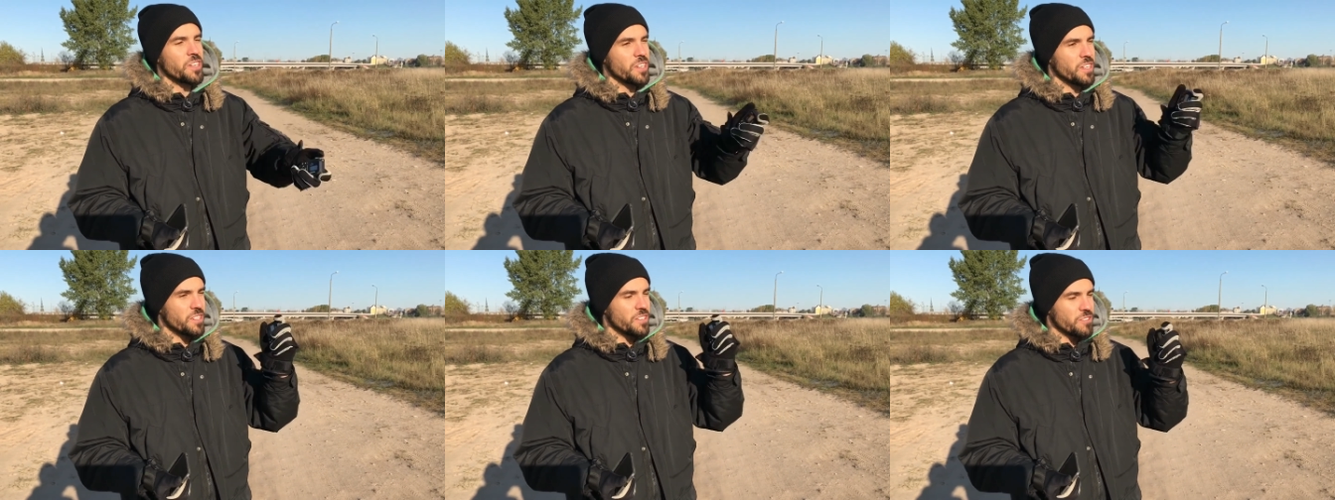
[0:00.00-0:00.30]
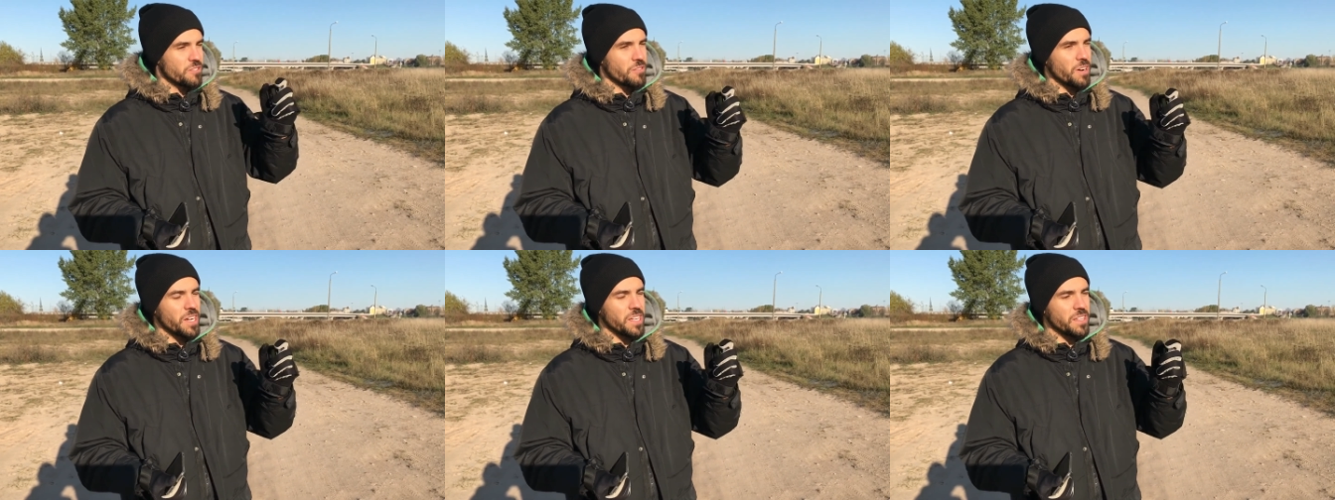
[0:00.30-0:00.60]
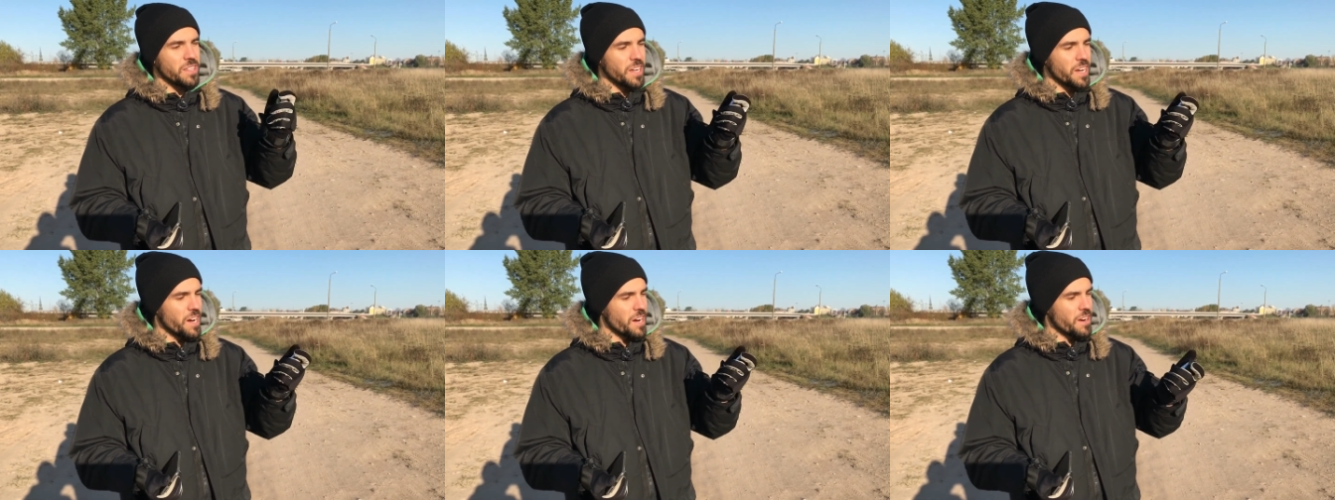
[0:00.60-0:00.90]
It's
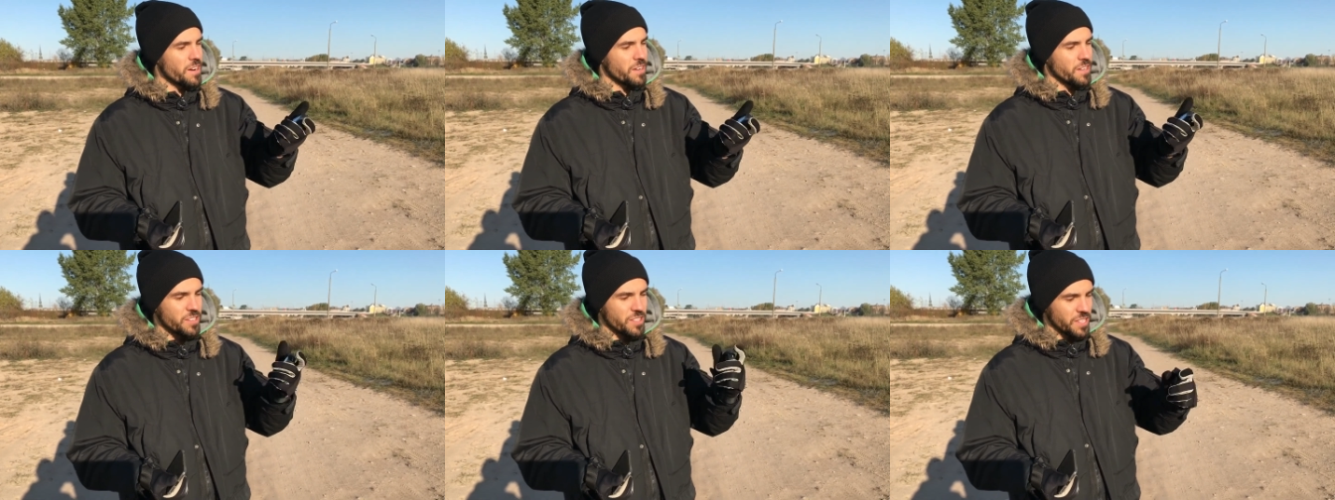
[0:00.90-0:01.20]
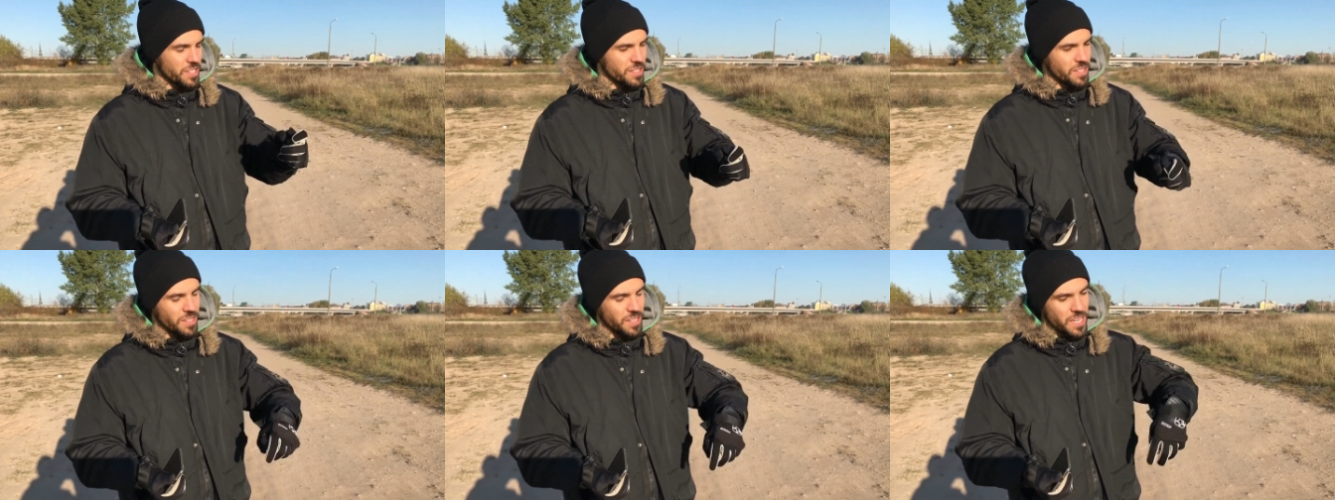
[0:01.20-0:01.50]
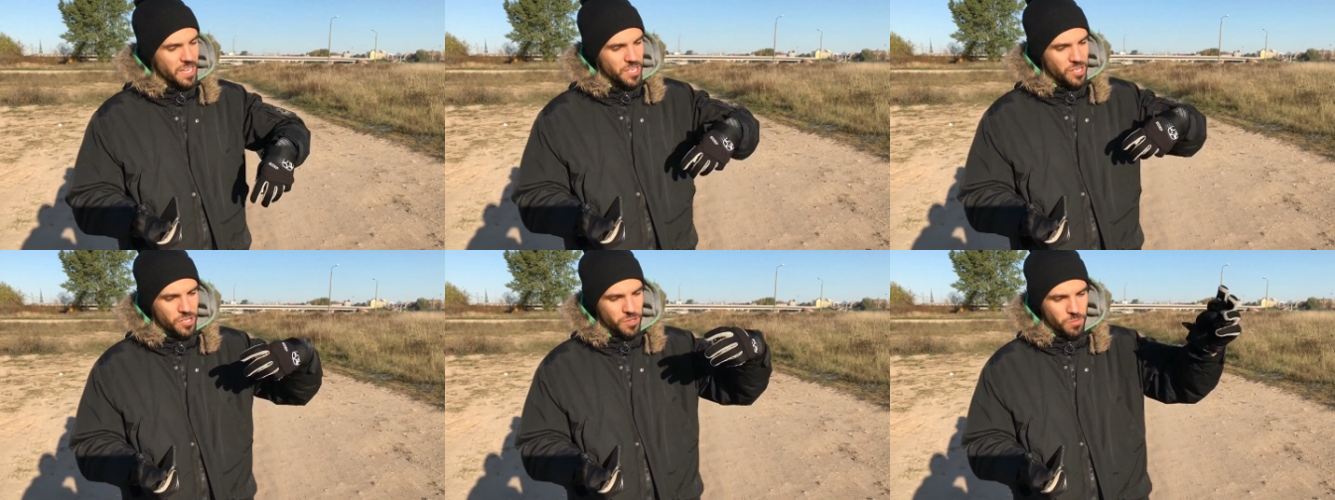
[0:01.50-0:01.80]
right there, it's in the
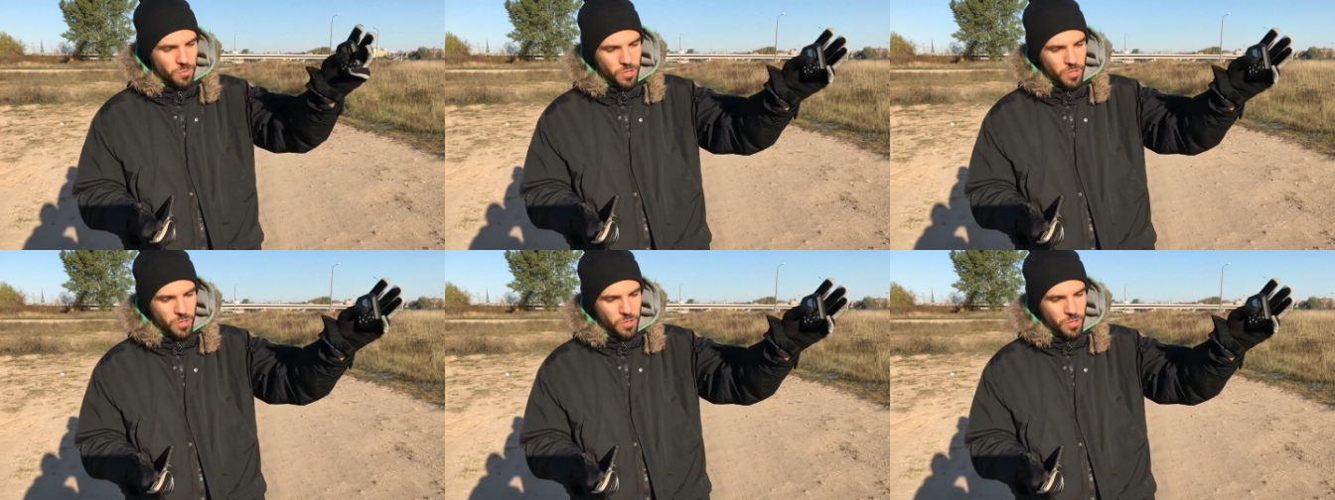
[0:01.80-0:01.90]
leash.